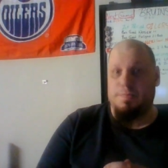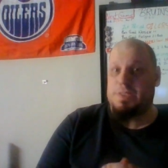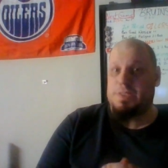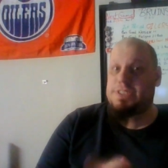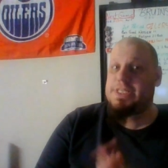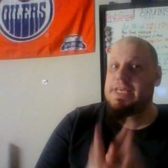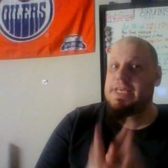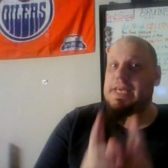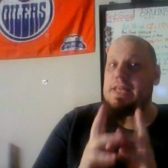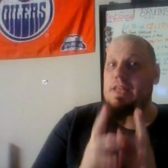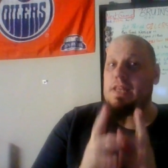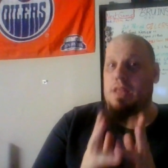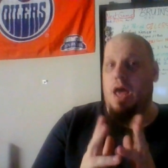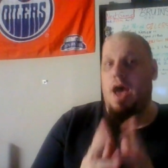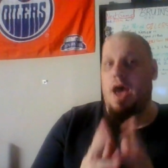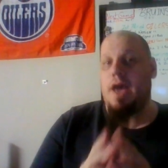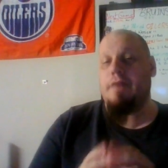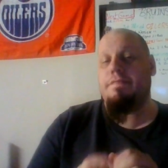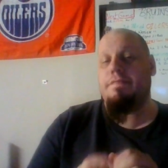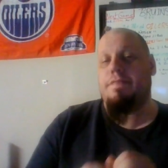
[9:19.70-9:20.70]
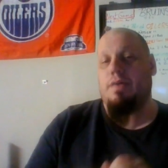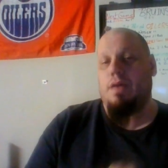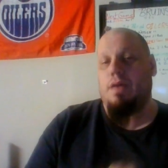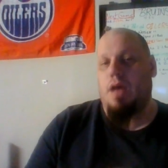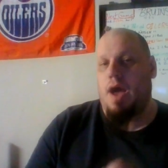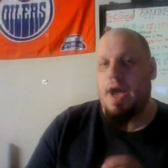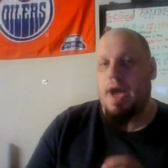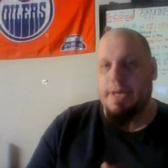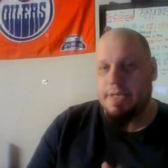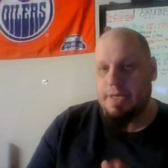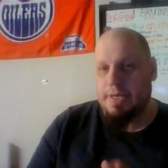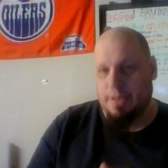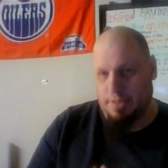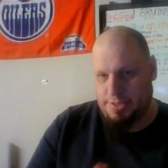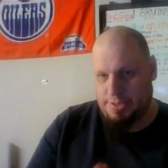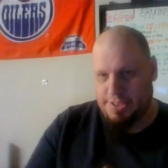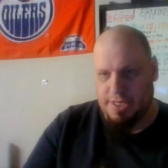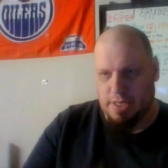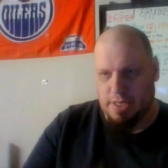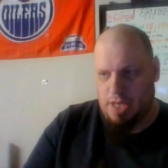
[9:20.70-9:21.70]
Seeing it live, I
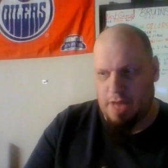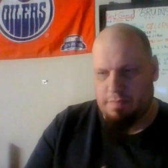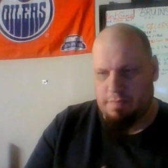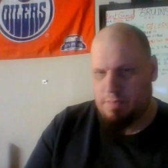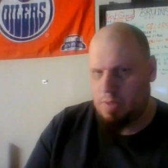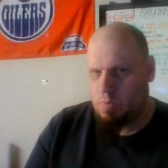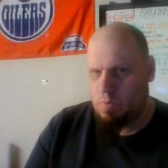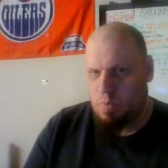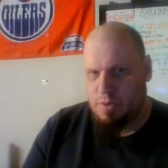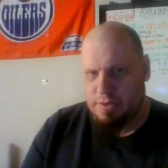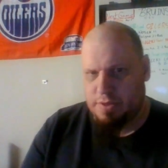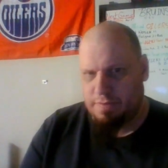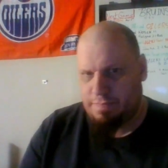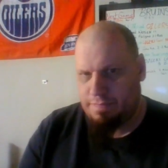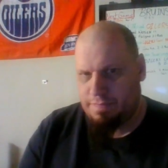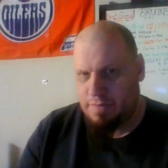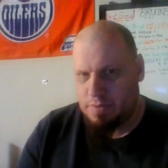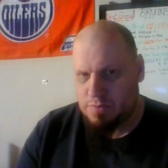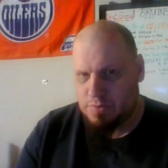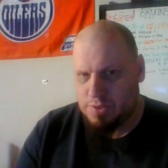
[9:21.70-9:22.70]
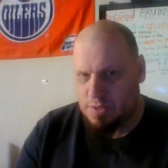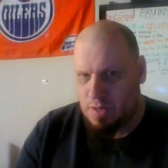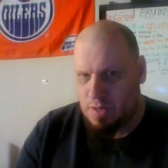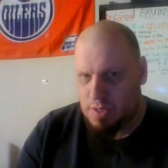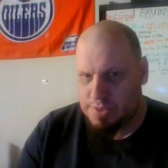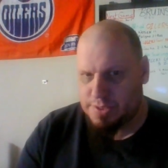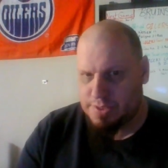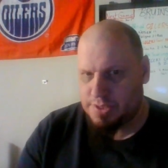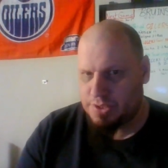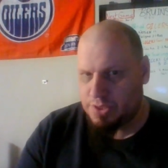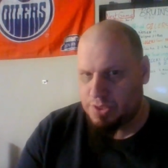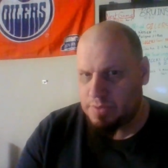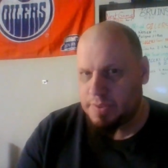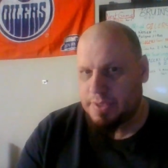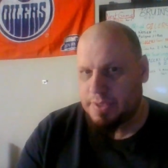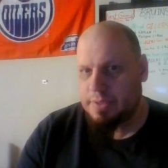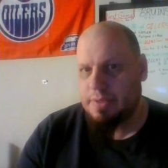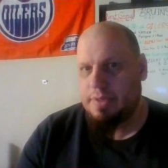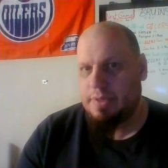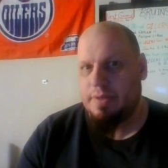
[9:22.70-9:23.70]
didn't. Seeing it live, I'm like, what the fuck was Costin
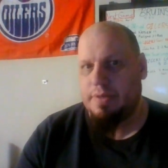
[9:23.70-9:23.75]
doing?